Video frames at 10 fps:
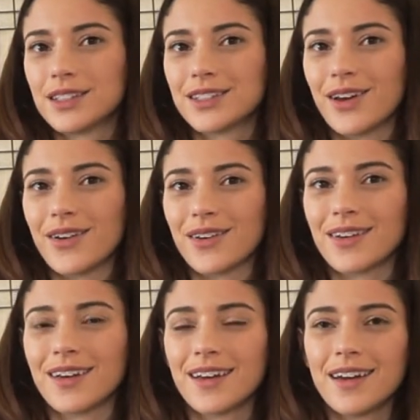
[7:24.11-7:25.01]
so
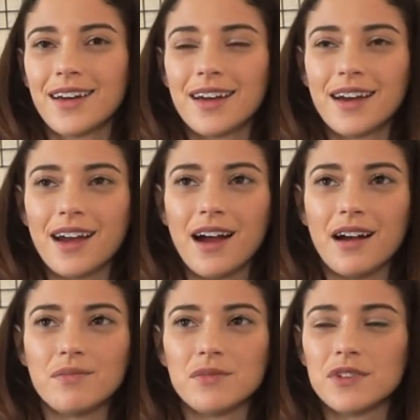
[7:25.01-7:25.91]

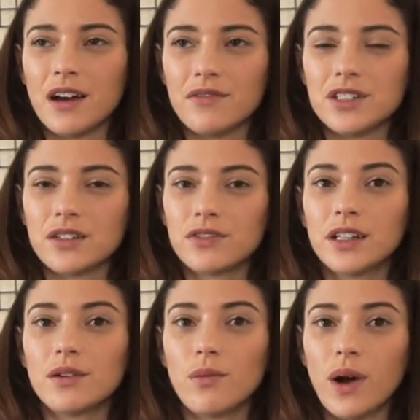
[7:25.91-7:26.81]
i have
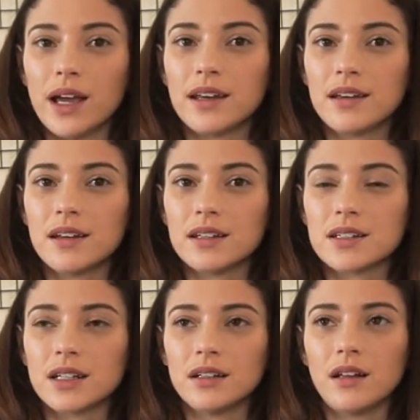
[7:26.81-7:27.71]
definitely waited
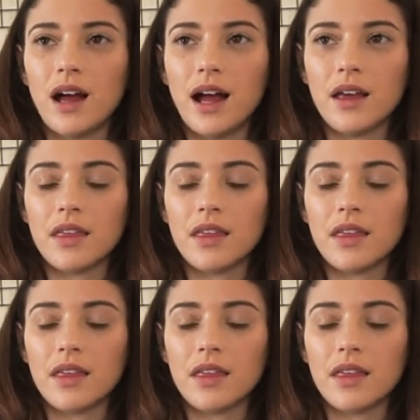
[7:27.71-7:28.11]
until I,